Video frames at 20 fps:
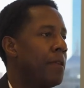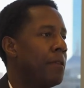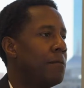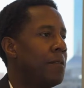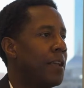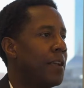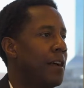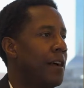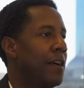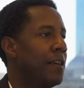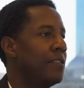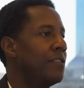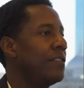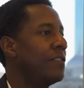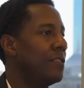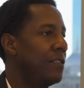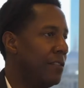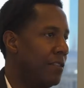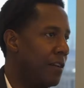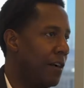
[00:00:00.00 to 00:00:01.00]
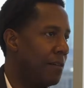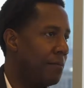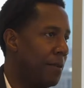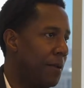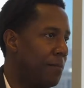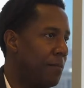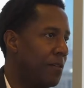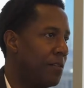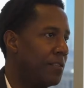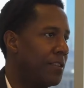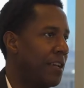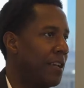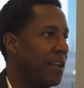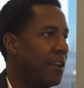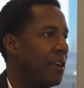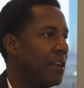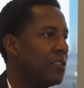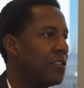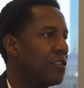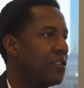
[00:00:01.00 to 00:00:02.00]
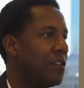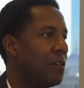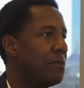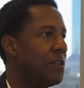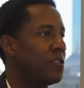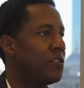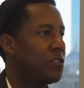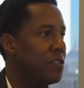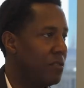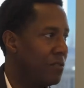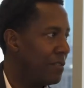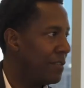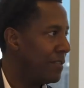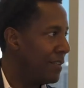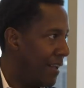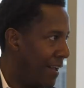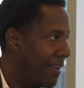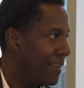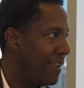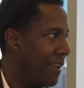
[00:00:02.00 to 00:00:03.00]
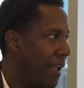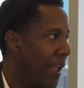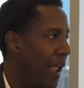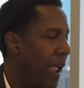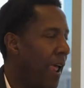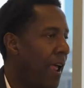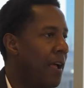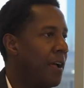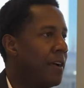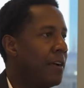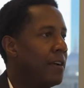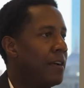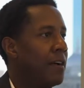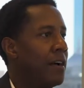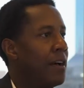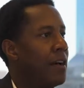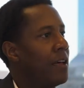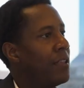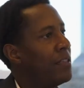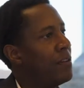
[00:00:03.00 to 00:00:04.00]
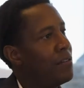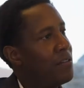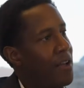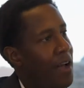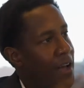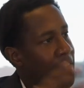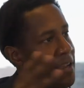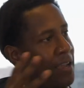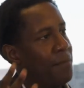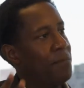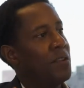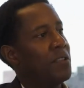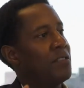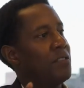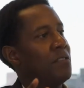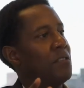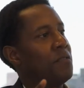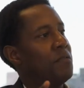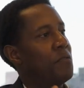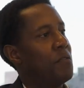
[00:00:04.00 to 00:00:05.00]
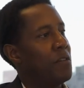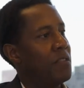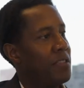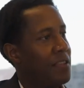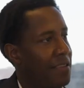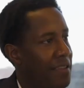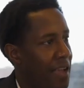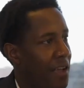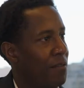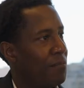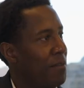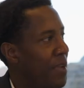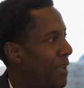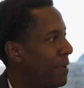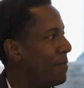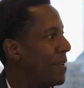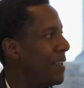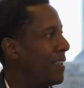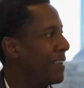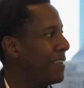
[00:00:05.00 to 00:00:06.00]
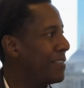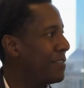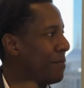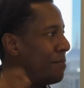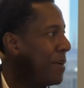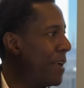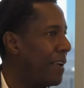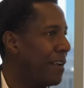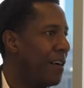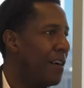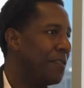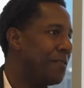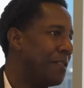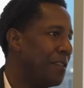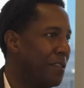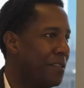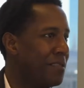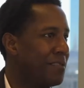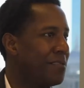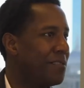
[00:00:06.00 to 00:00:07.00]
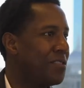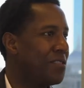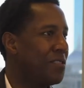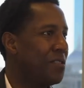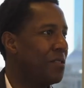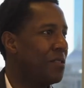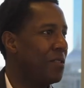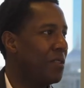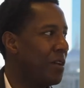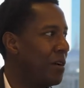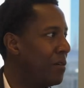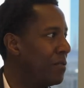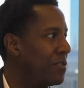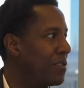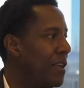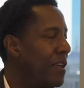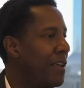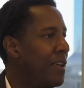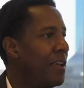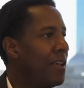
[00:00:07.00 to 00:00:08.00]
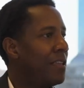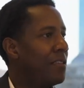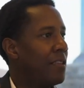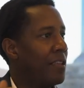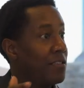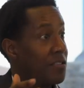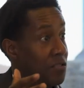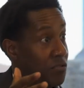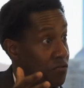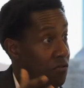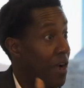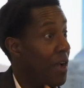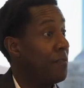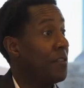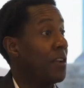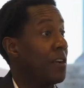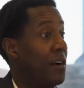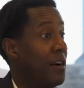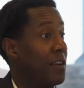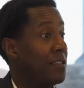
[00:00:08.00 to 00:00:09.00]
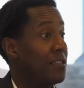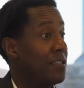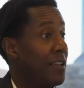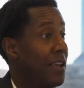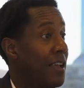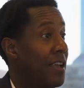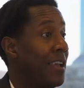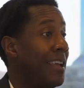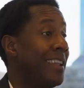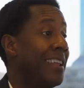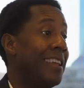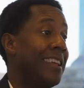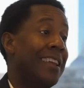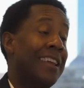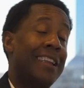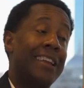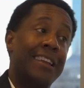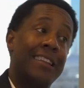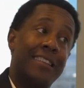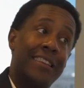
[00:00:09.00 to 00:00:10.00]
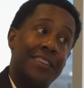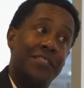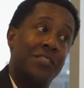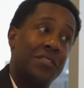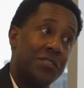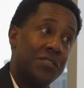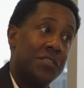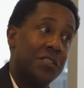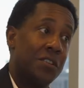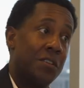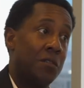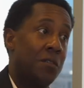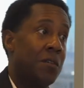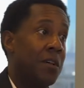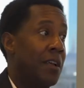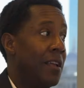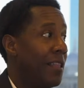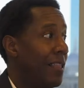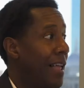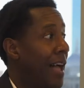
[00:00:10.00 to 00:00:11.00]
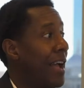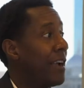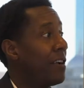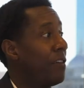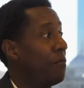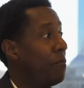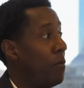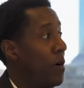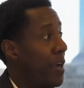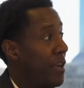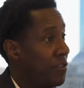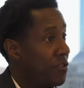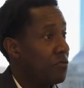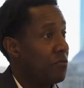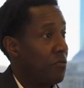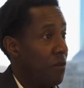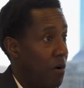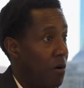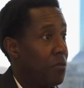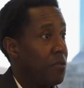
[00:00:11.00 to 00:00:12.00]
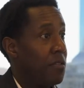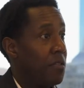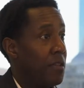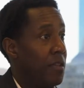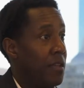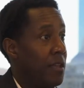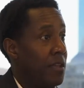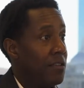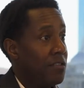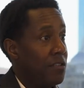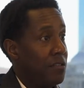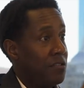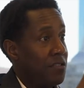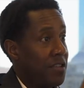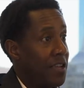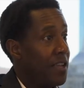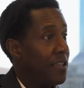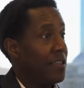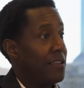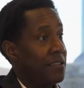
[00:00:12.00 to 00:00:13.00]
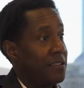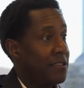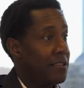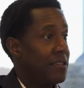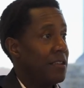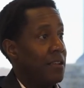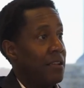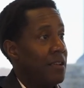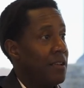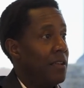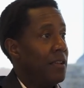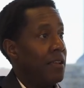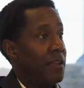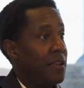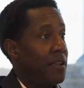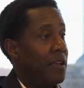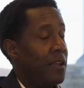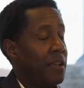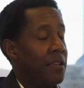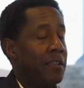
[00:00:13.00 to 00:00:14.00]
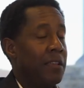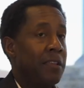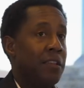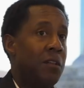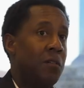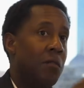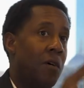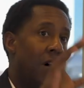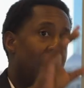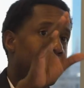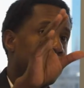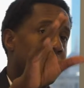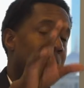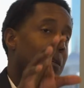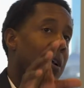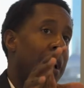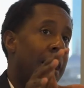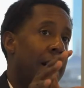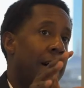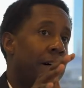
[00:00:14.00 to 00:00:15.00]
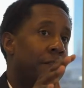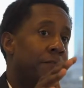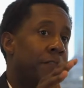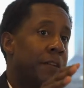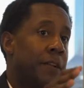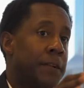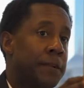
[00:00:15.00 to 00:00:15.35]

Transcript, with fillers: because young people are taking on so much student debt. Uh, they're not able to afford the down payment because they're paying off their student yeah. loans. Yeah. That's a driving cause of that. and in addition to lack of wage growth, so you're seeing this you also have